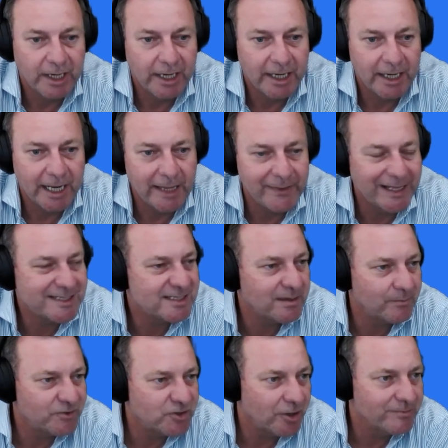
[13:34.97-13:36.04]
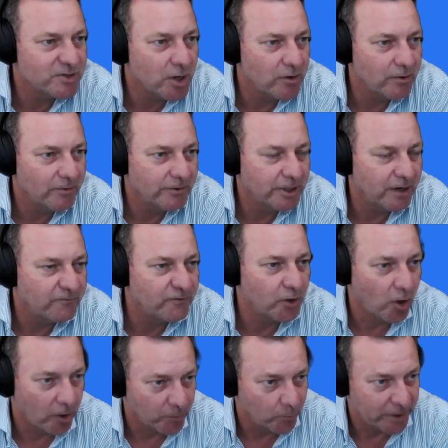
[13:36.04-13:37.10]
And that's sometimes, you know,
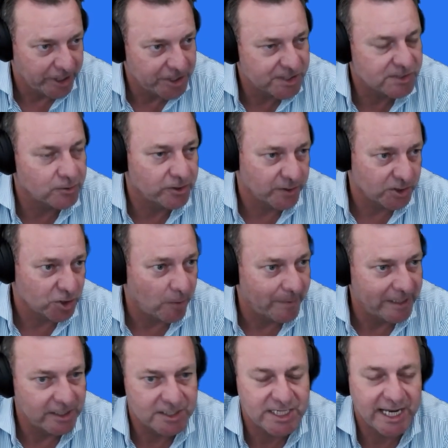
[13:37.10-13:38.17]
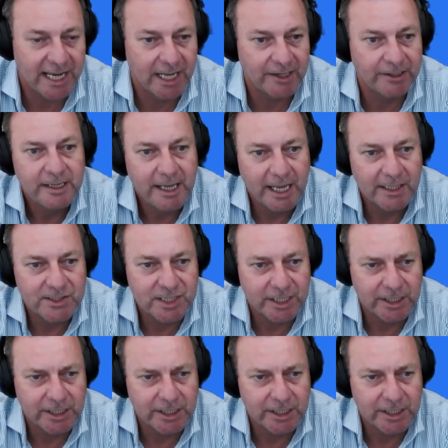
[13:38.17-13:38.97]
forgotten when you just look at the top end of town and say,